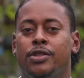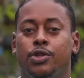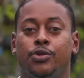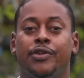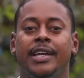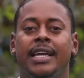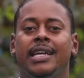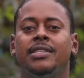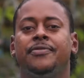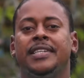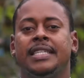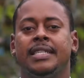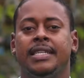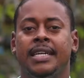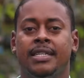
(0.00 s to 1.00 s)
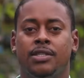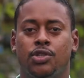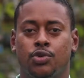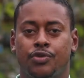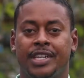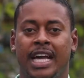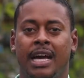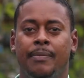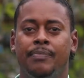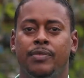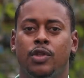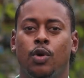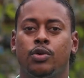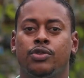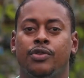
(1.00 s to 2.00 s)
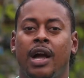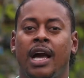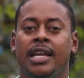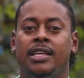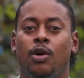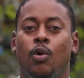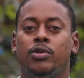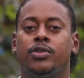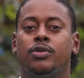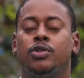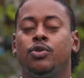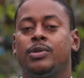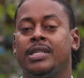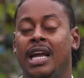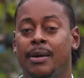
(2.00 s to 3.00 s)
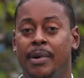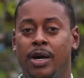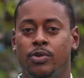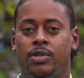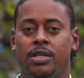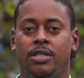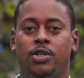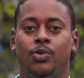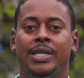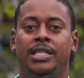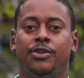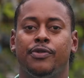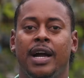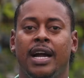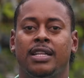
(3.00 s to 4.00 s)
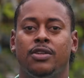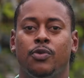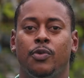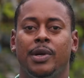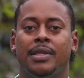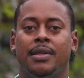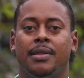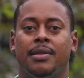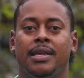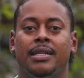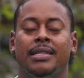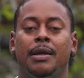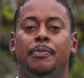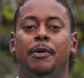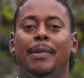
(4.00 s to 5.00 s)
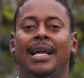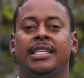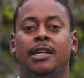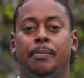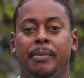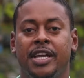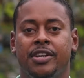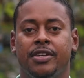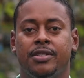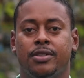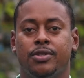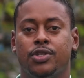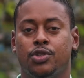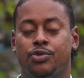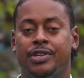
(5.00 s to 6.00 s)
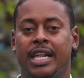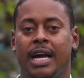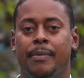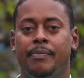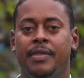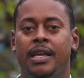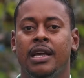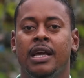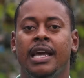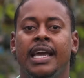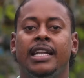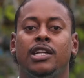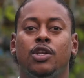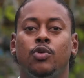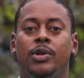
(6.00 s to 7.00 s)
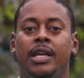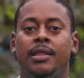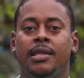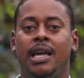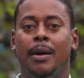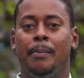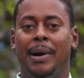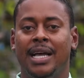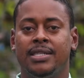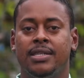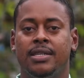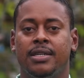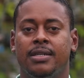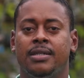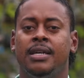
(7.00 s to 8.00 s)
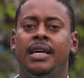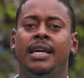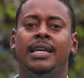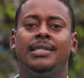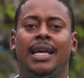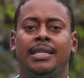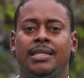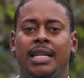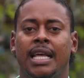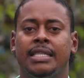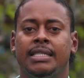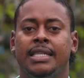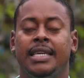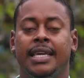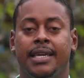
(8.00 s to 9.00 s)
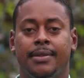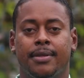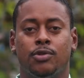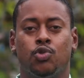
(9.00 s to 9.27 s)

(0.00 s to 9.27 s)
During his visit in Suriname, Dr. Ali also took time out to interact with the diplomatic mission to Suriname, including the ambassador, His Excellency Keith